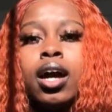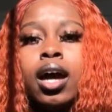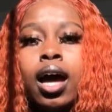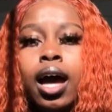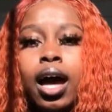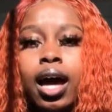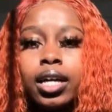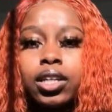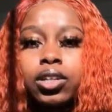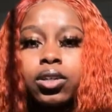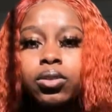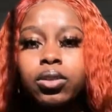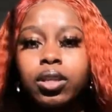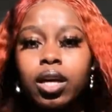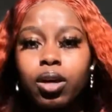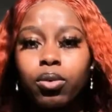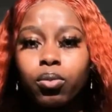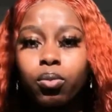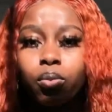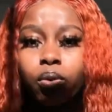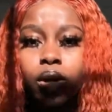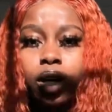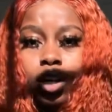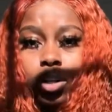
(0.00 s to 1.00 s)
I know like
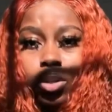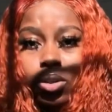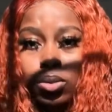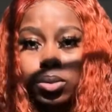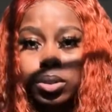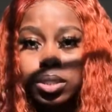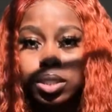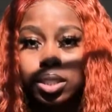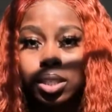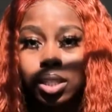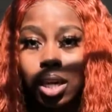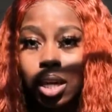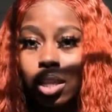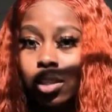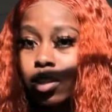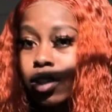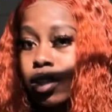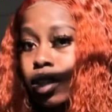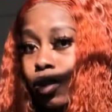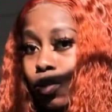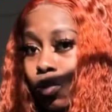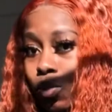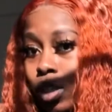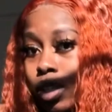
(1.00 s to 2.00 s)
what goes together
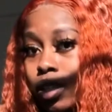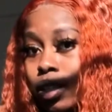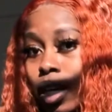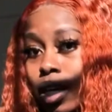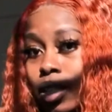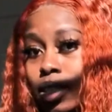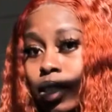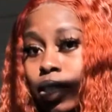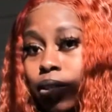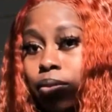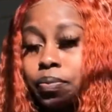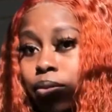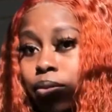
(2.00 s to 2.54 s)
and what doesn't.